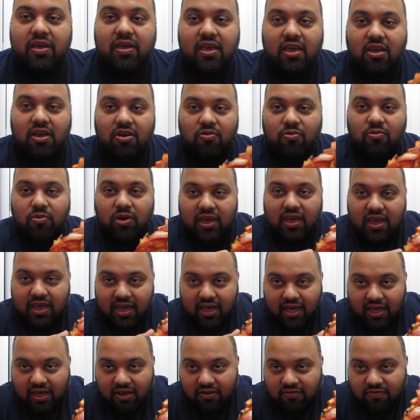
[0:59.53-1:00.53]
here we
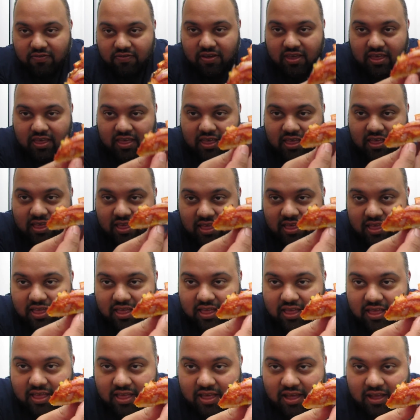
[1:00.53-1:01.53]
have
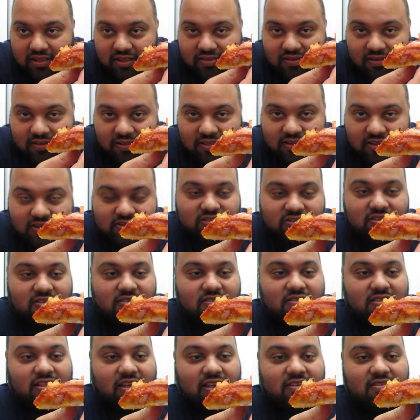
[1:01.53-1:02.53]
a delicious
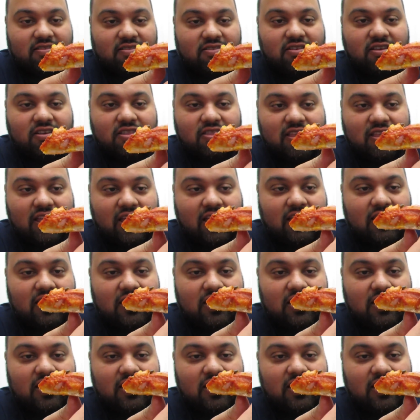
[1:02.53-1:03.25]
slice. Look at that.